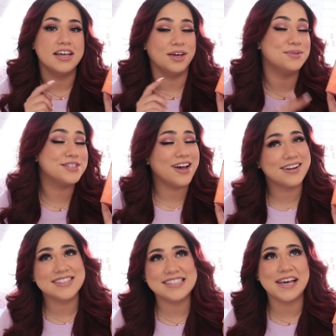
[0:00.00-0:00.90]
It was not
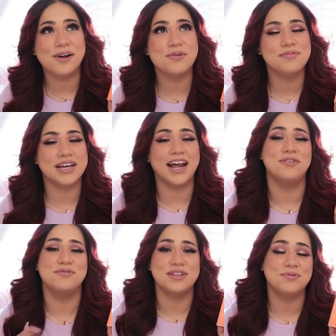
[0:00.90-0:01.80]
on sale, but I
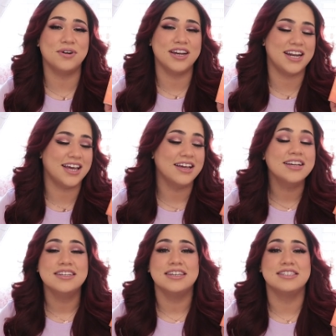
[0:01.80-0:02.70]
really wanted it.
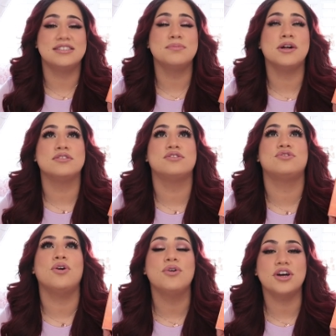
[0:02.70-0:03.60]
It smelled
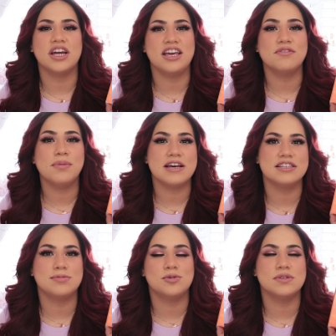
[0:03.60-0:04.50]
so good. Even my
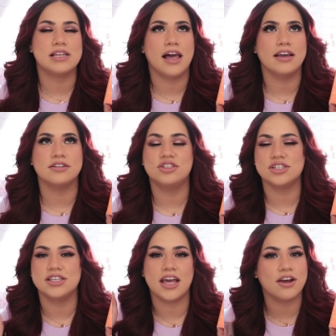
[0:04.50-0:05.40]
husband was like,
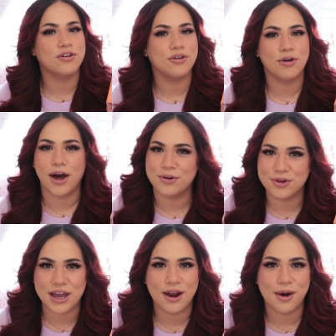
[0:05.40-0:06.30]
just get it, girl. I don't
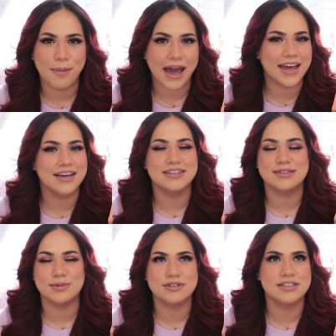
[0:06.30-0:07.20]
care. I'll buy it. It
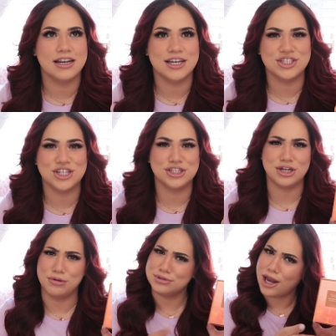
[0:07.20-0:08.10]
smells delicious.
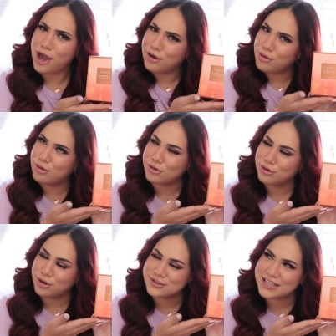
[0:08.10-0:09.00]
And I was like,
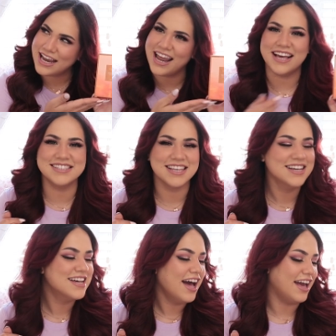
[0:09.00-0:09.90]
girl, say less.
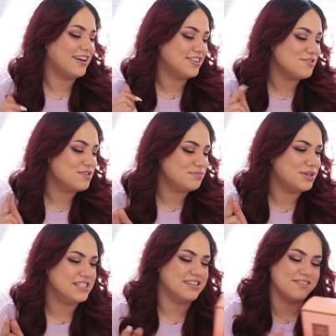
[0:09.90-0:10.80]
I got the
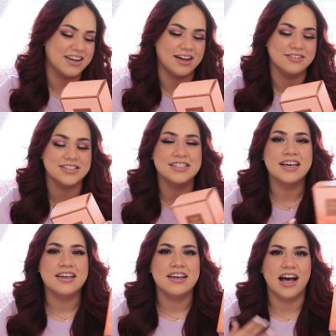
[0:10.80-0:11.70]
1.7 ounce.
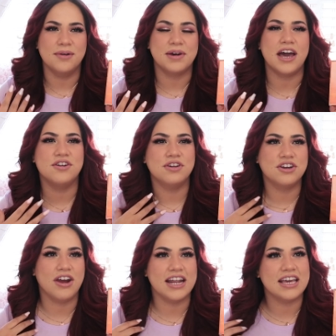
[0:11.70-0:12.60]
I'm kind of
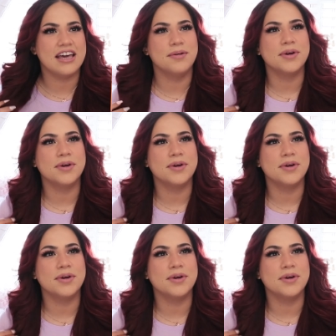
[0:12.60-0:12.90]
regretting it.